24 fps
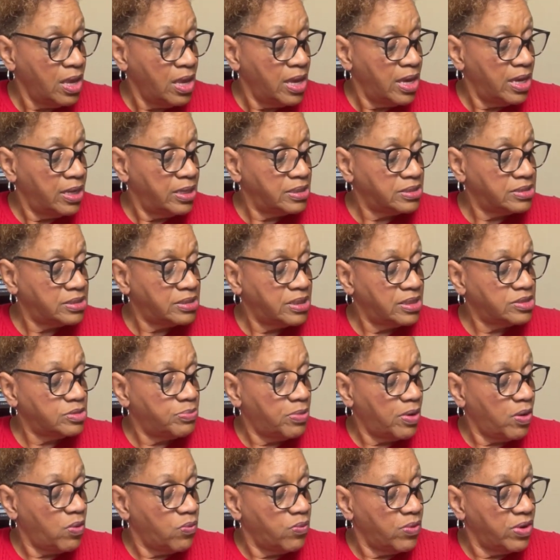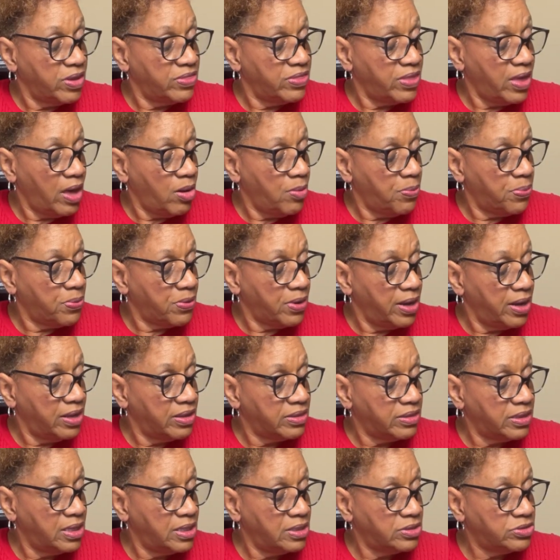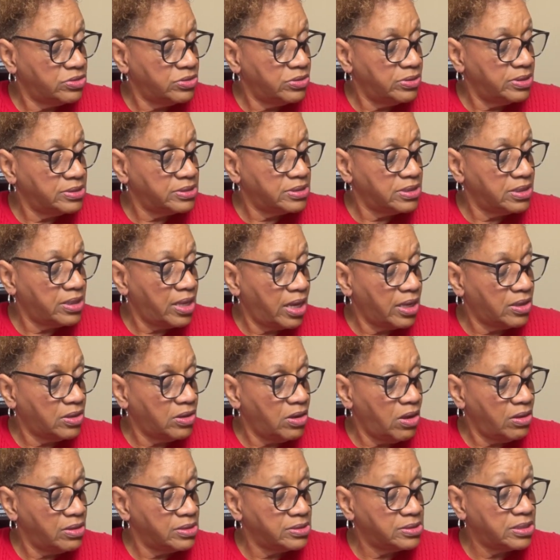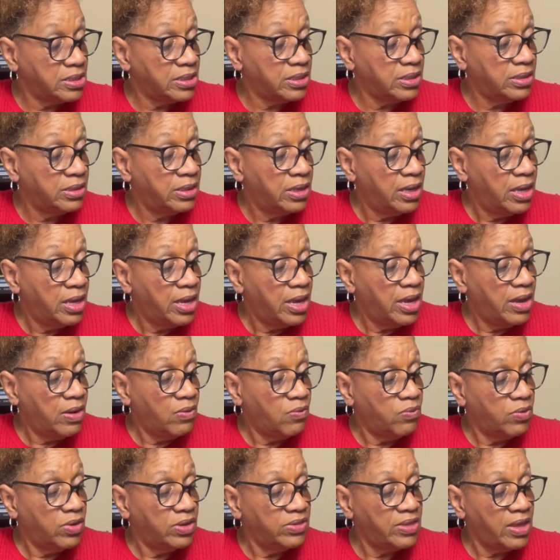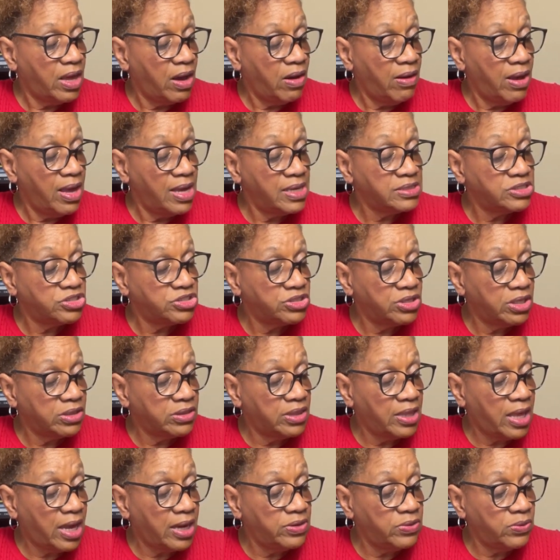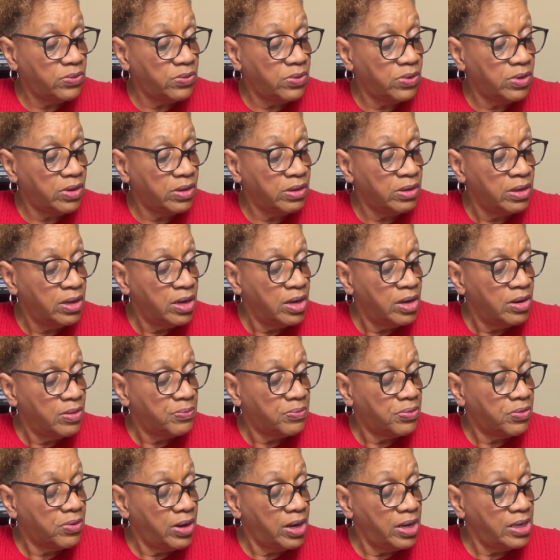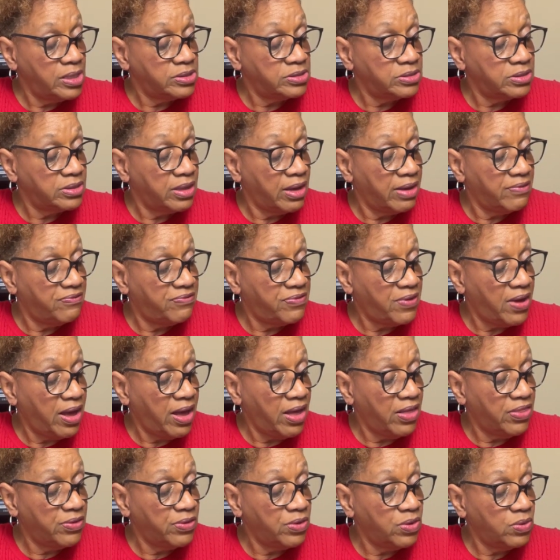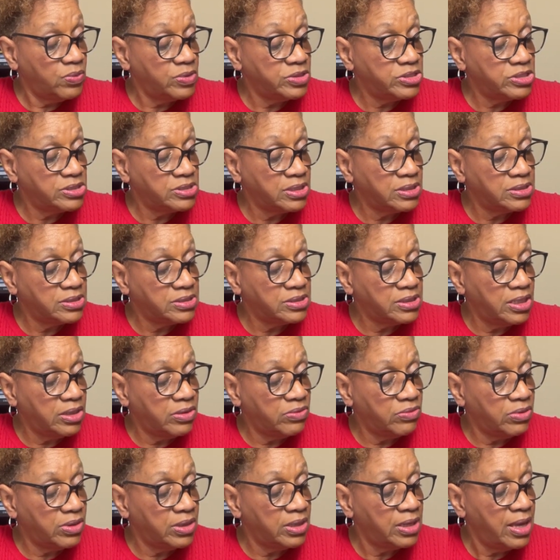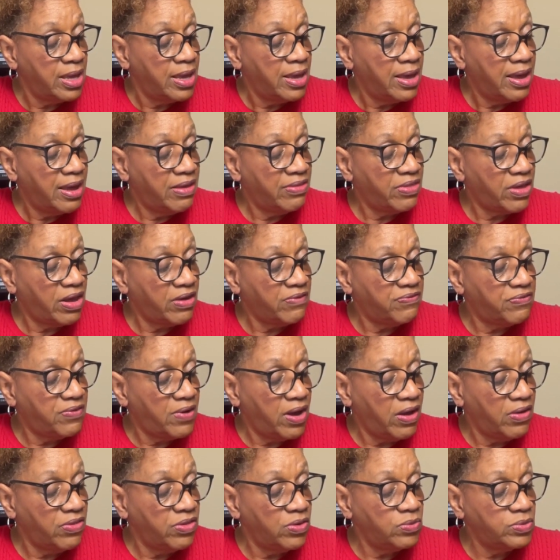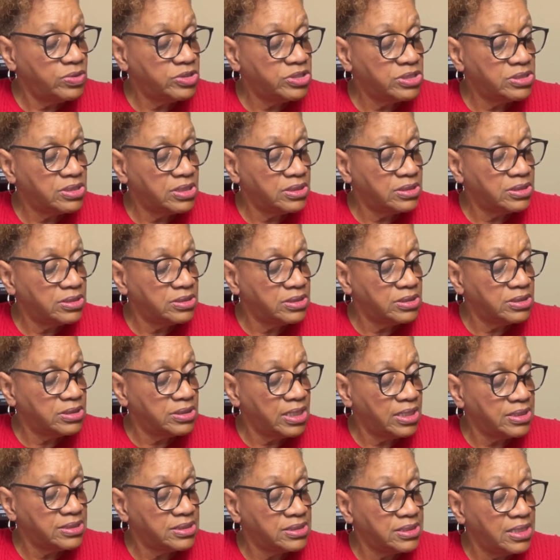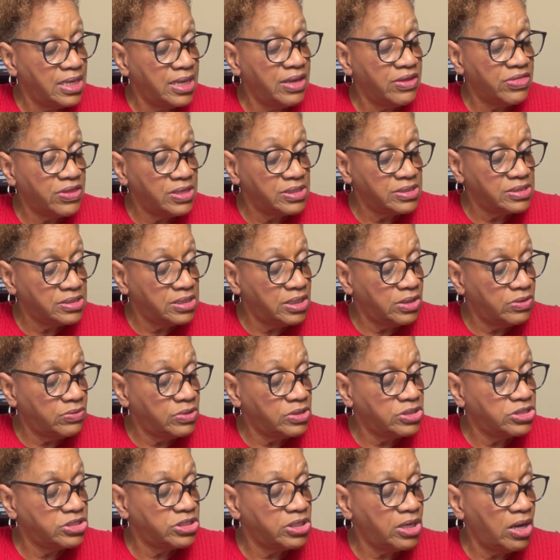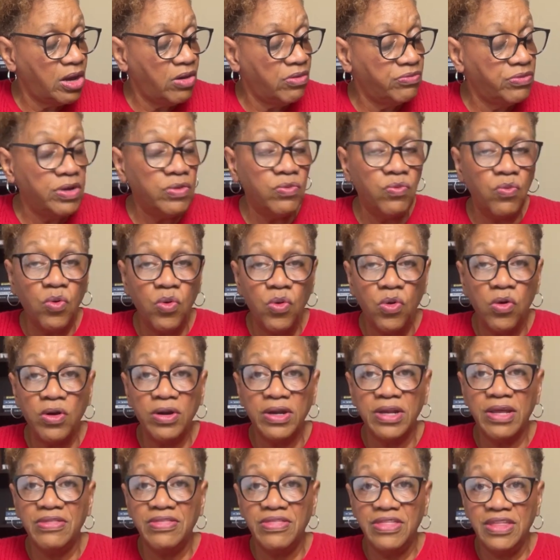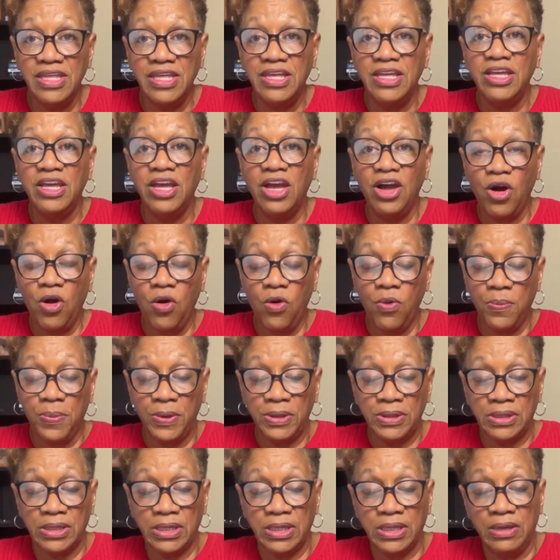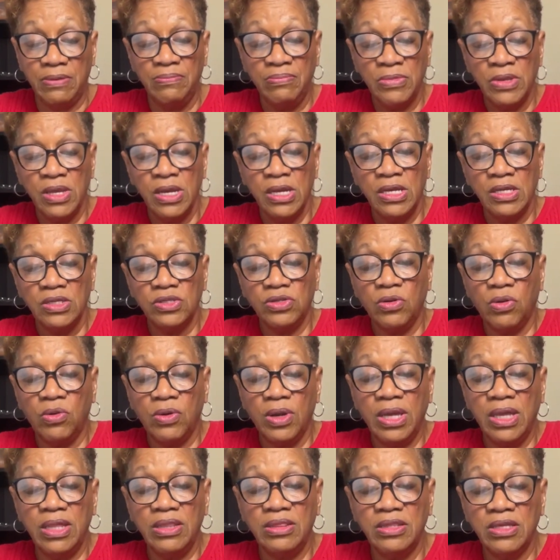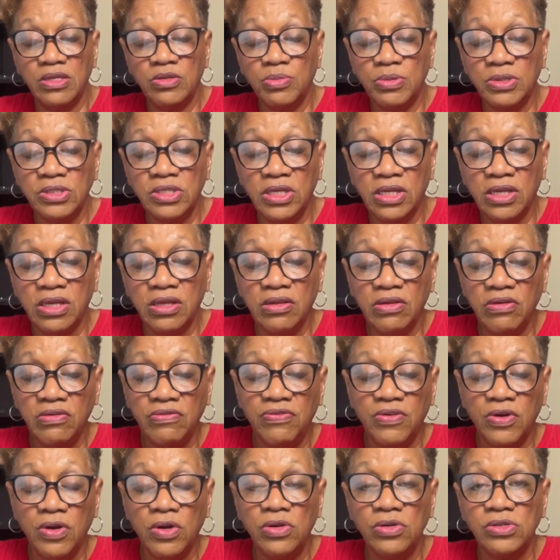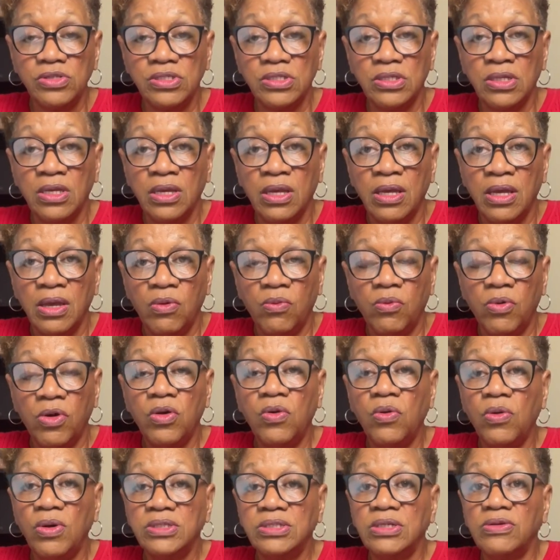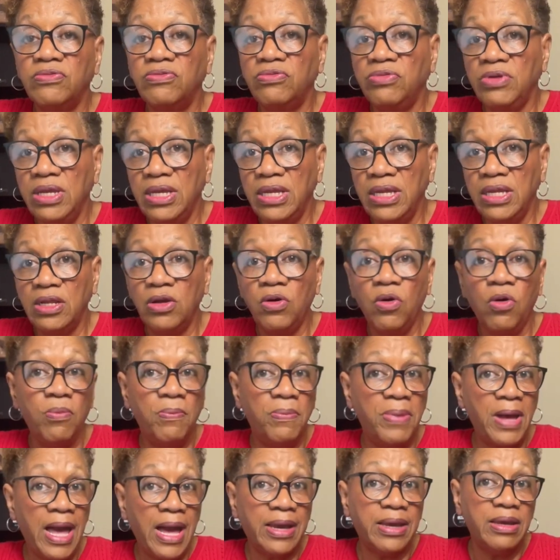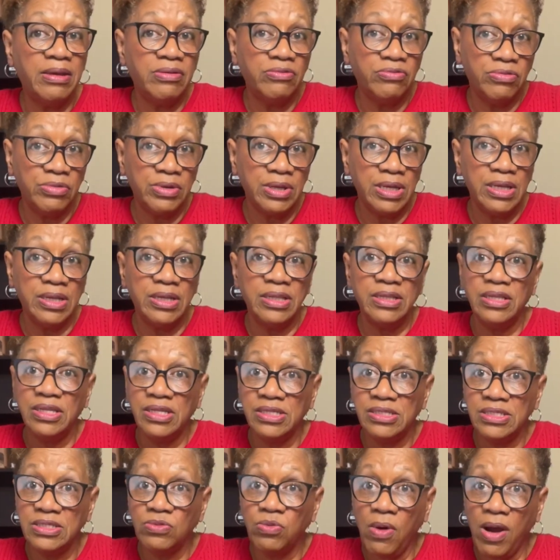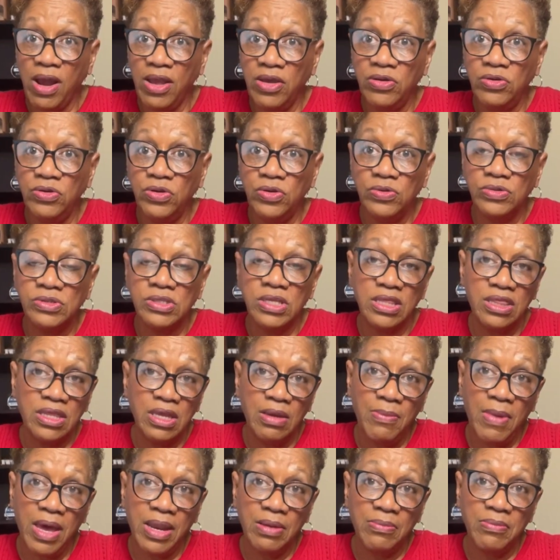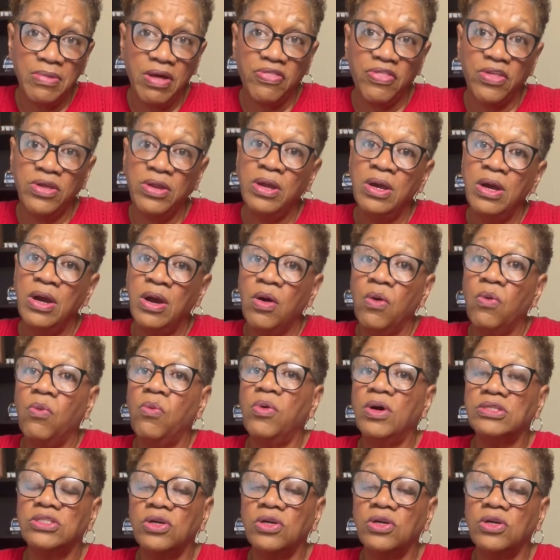And it says, but when thou prayest, enter into thy closet, and when thou hast shut thy door, pray to thy Father which is in secret, and thy Father which is in that seeth in secret shall reward thee openly. So in this particular verse, we're going to go back and read, and this is why you use the thematic method. What's